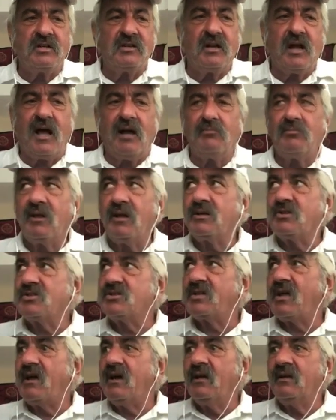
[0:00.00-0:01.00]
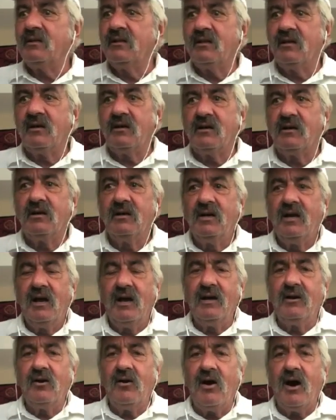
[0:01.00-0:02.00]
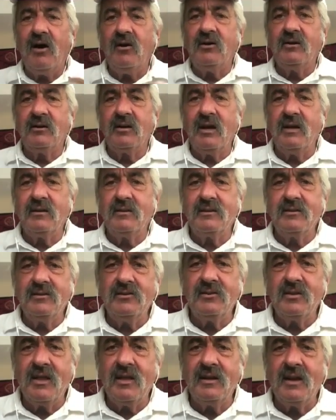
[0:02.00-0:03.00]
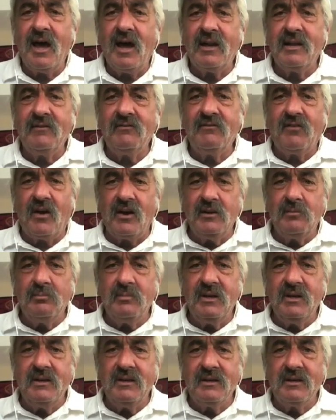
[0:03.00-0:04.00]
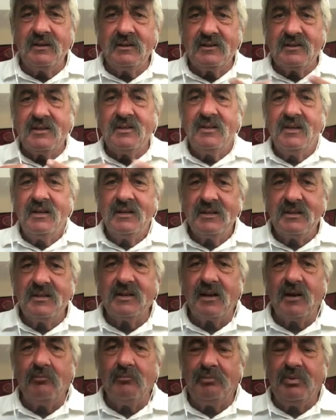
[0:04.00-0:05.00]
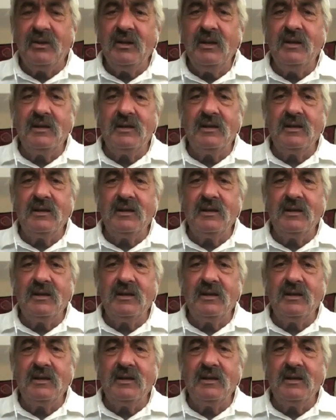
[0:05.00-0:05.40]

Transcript: And I'm like standing there. I go, how could they not invite me to compete?